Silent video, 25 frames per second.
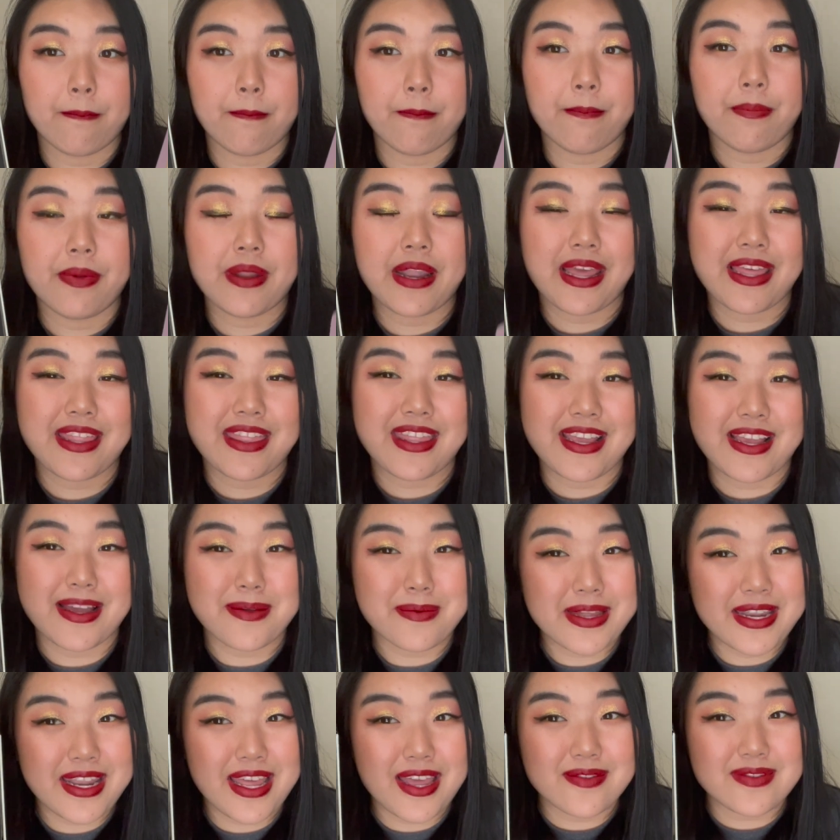But I think I'm
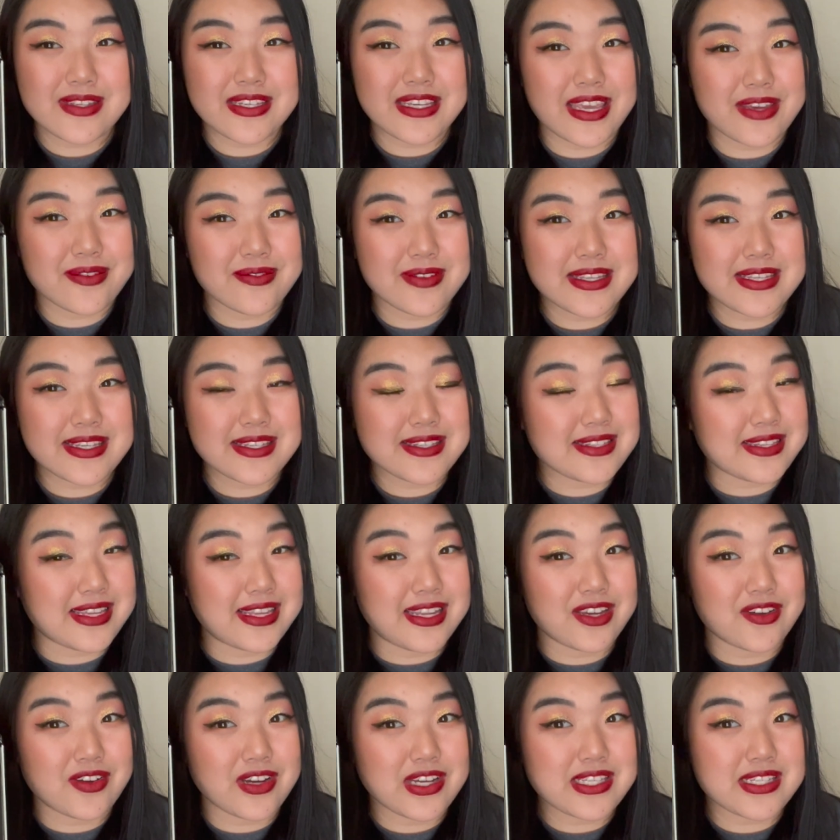gonna have to give it to Sydney
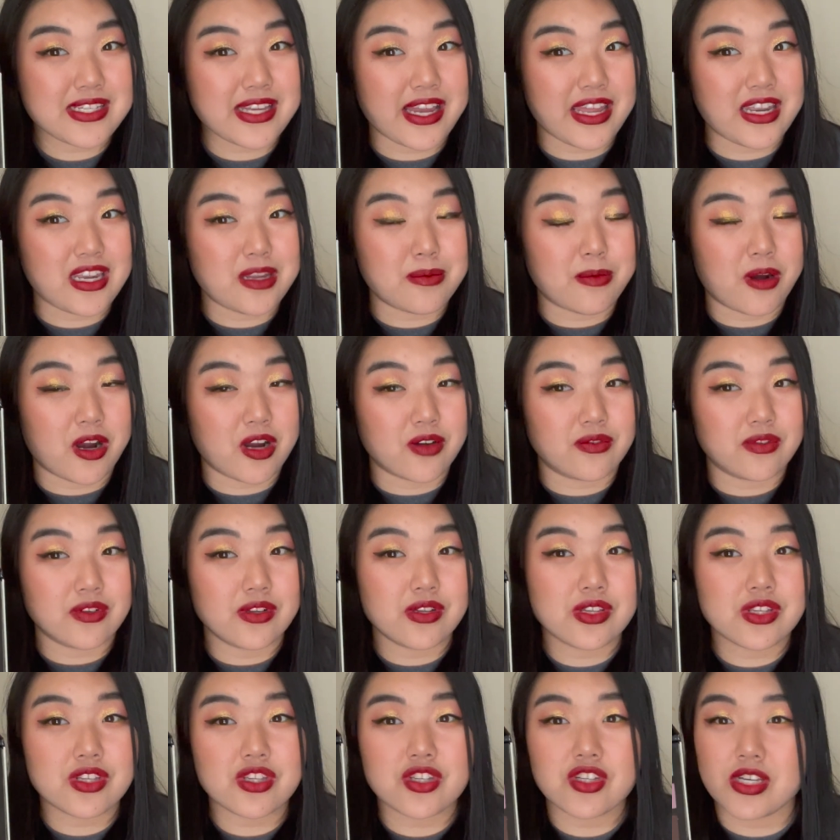Grace Tiny
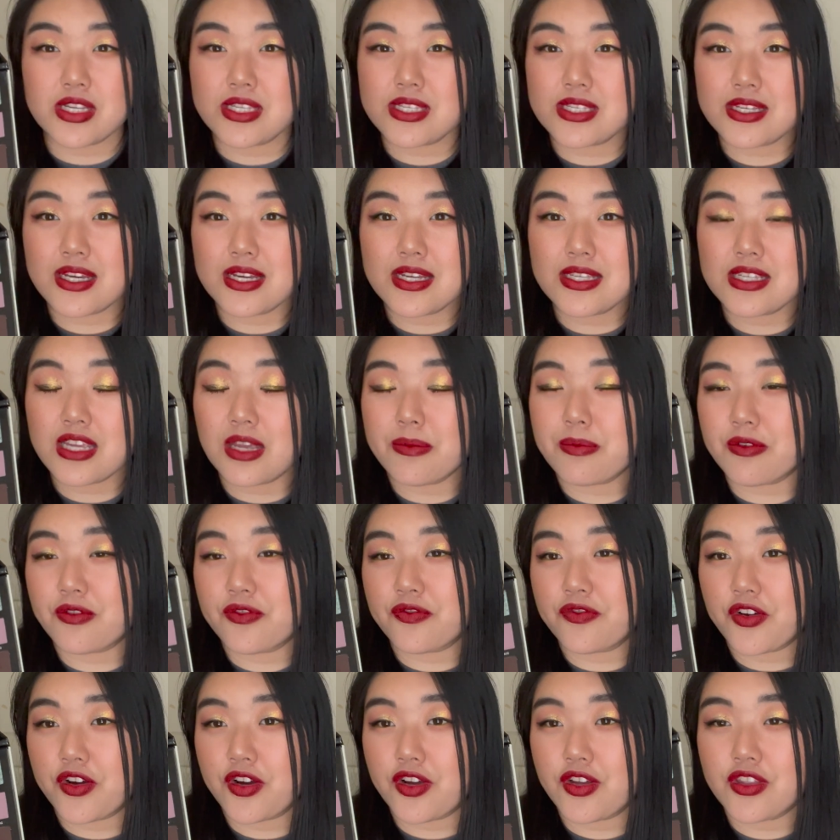Marvels just because I
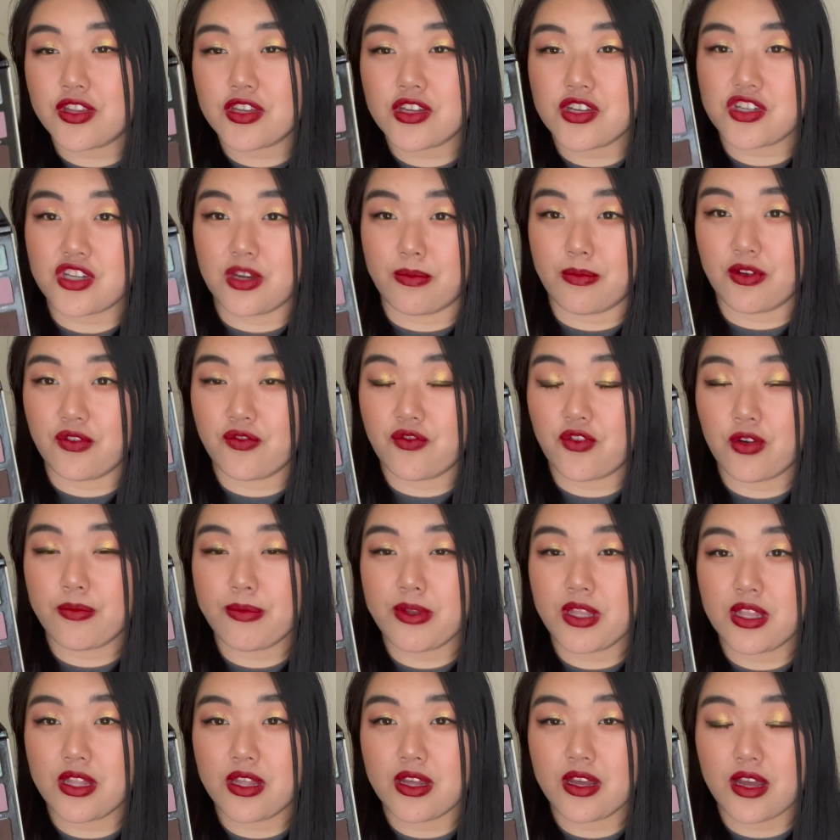prefer the shimmer
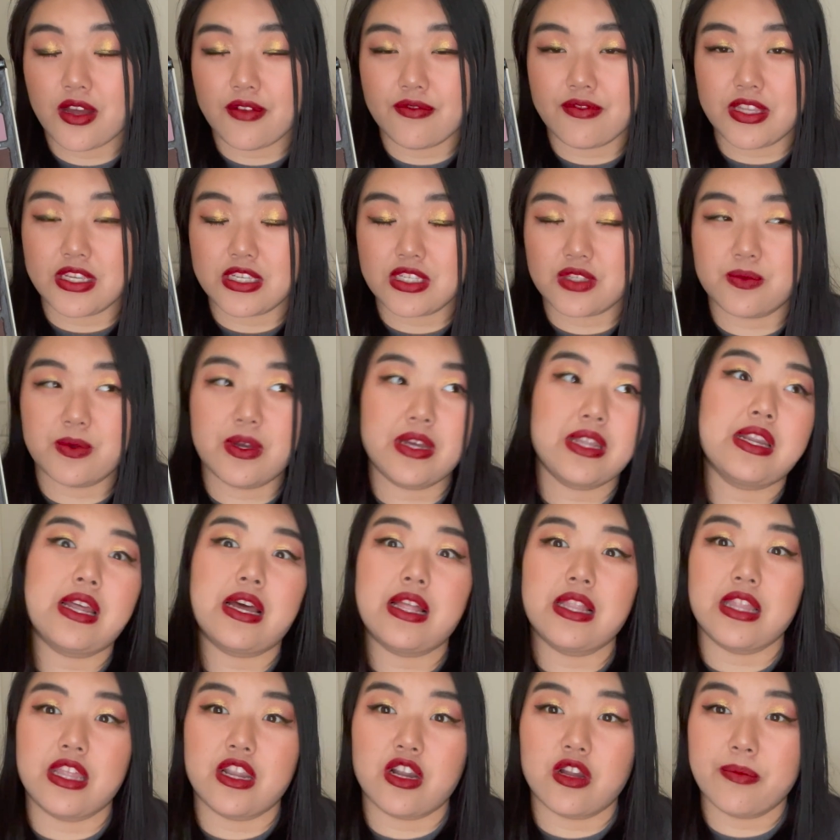formula of this one a
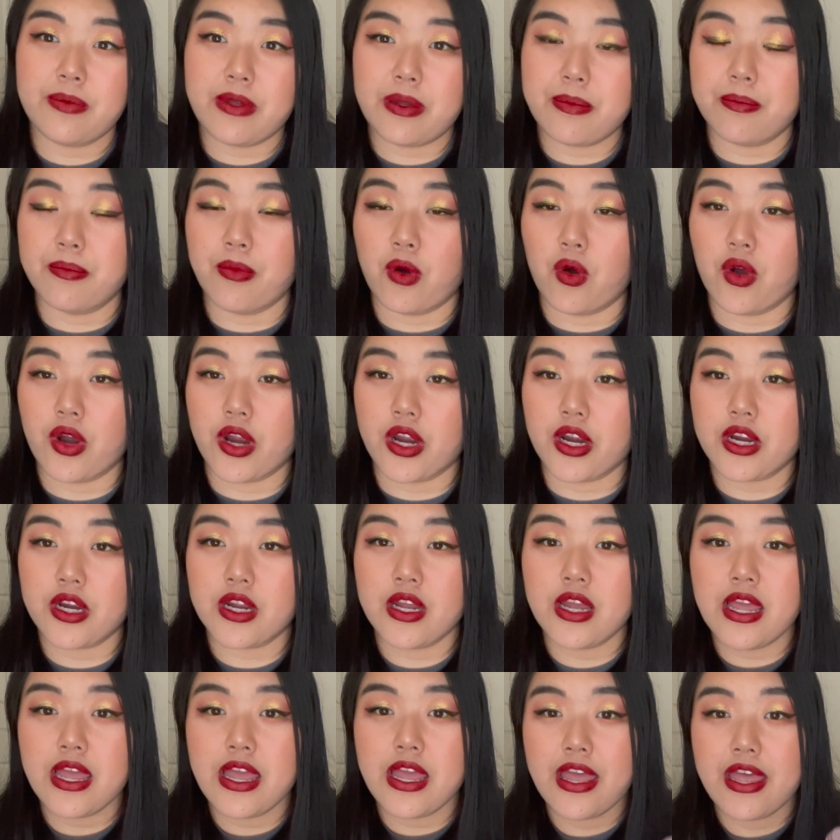little bit more
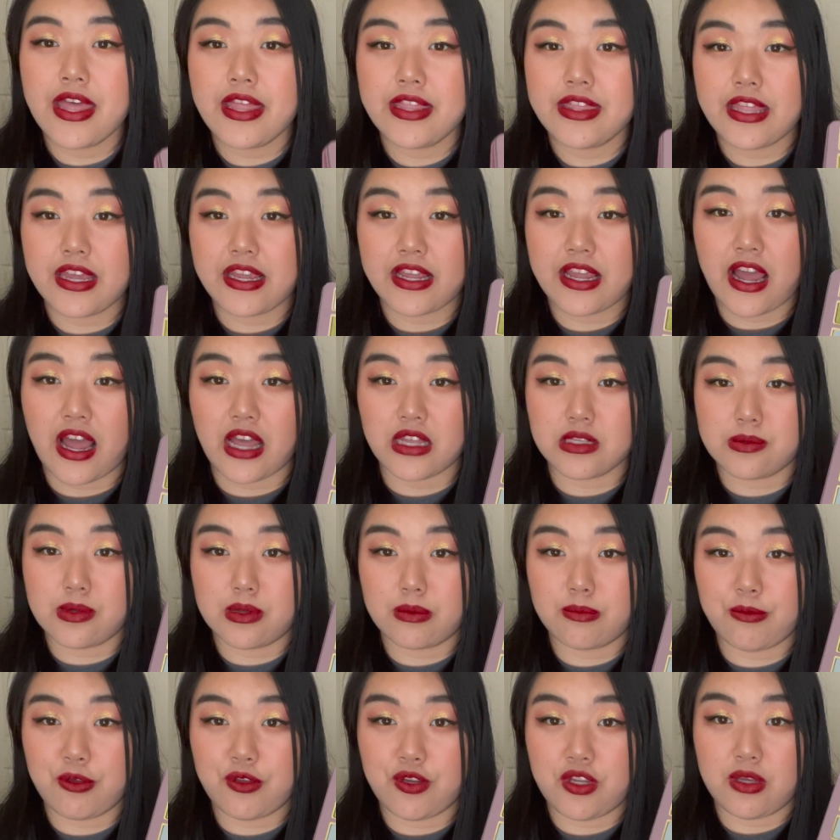than Cosmic
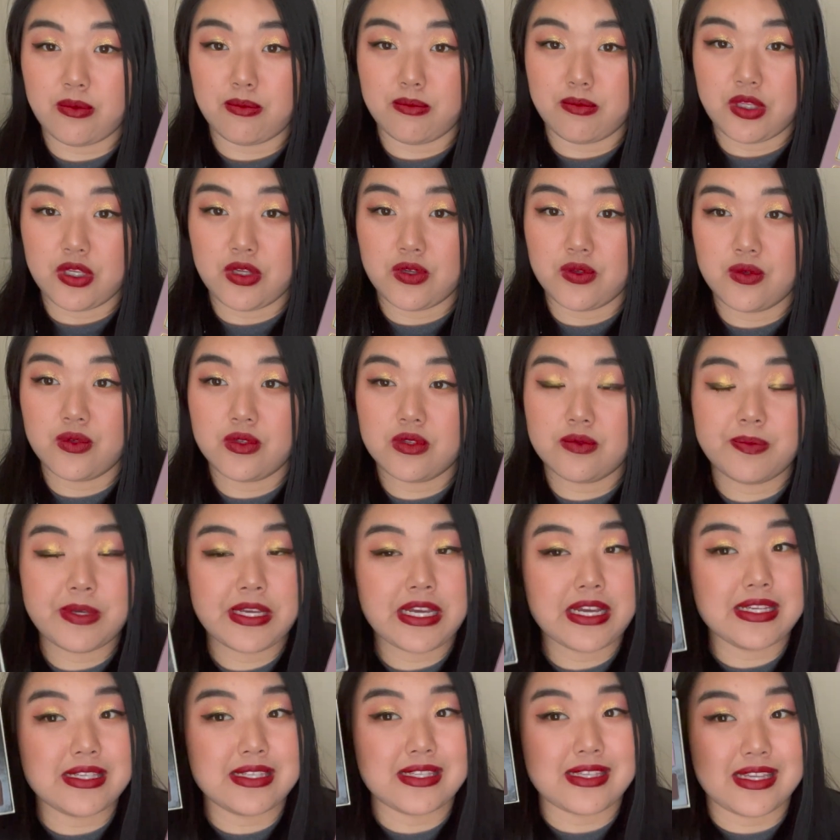Beauty Muse,
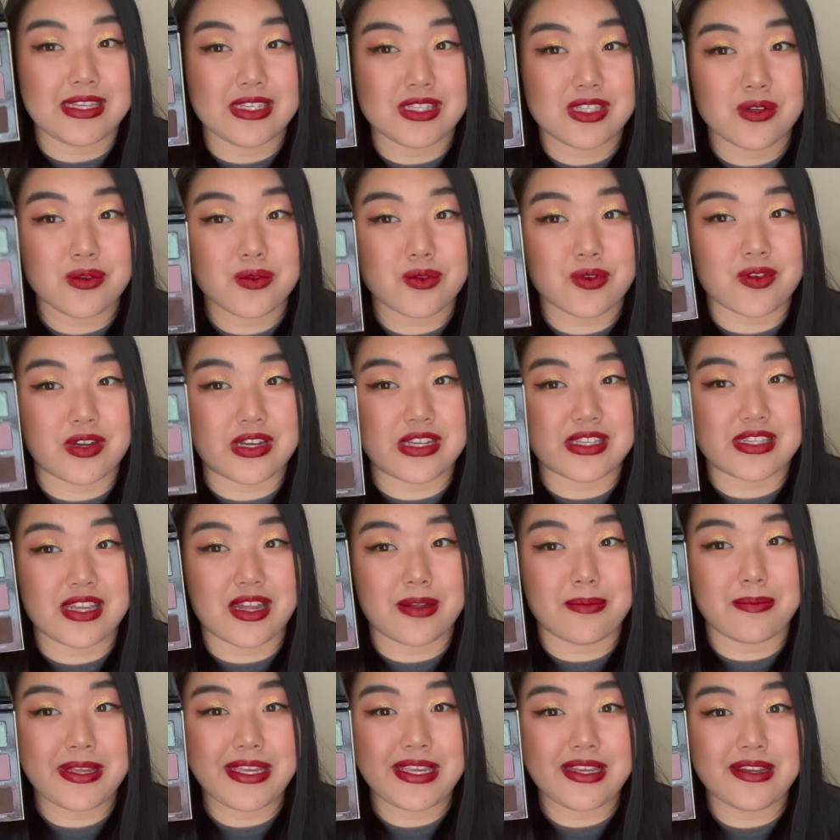because these don't crease on
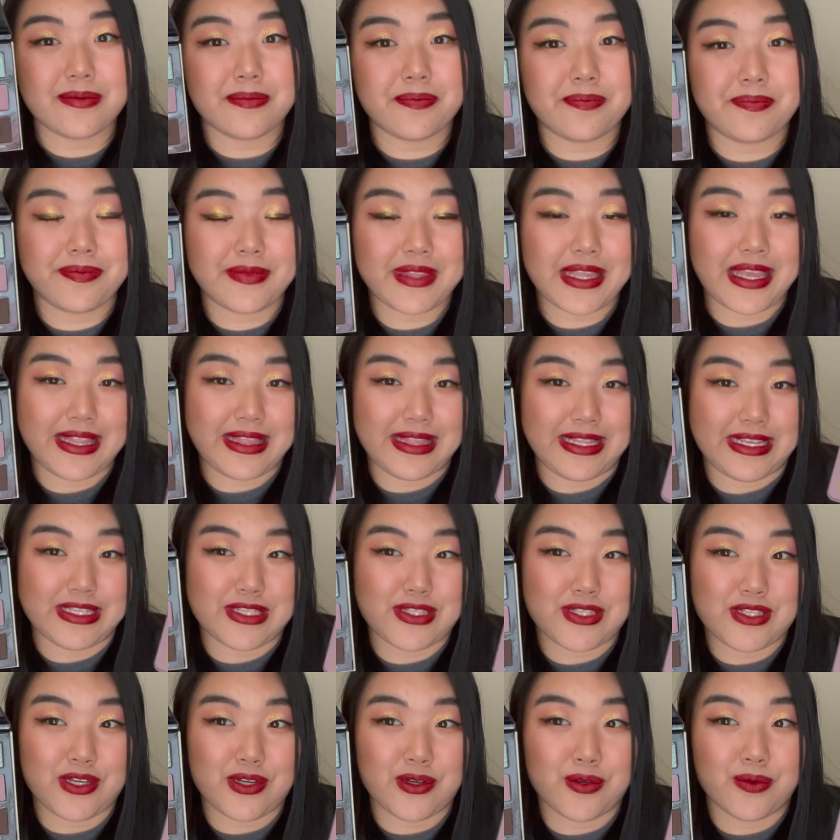me and these
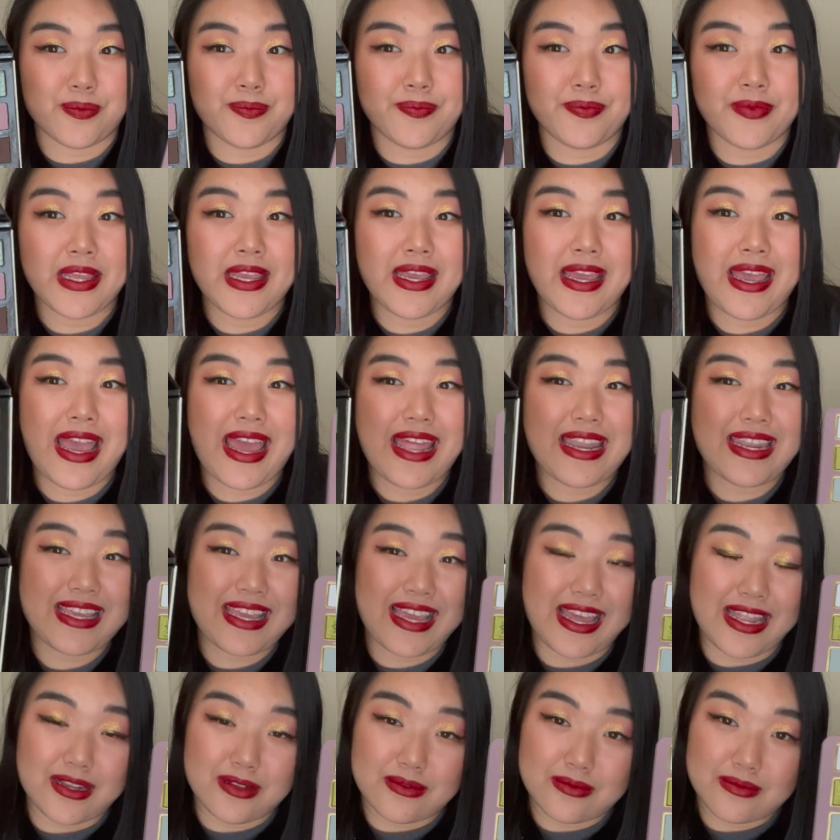do. And
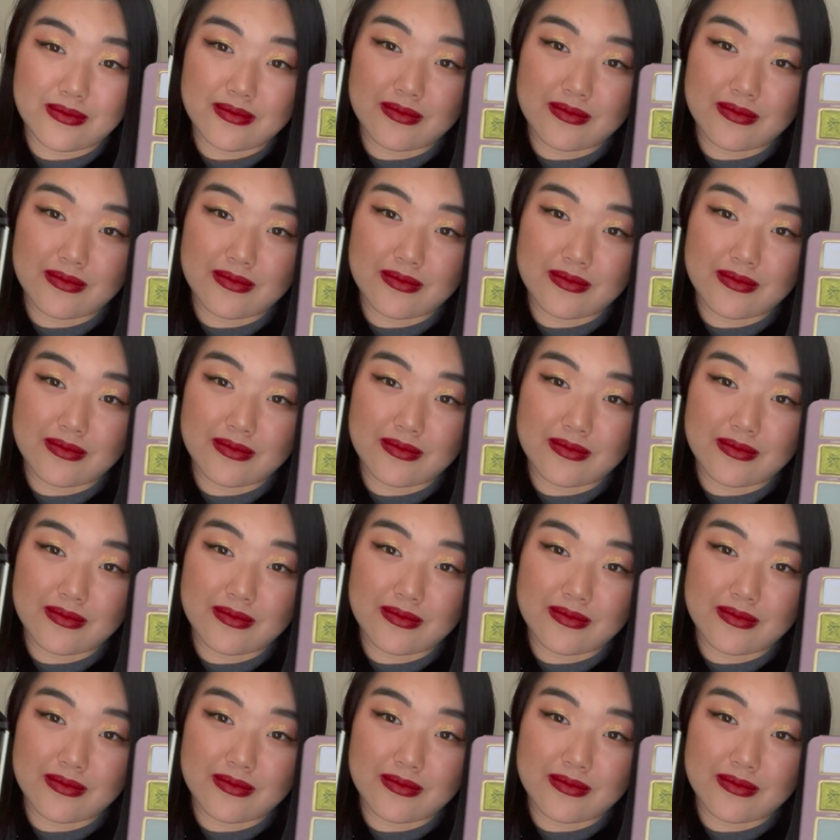again,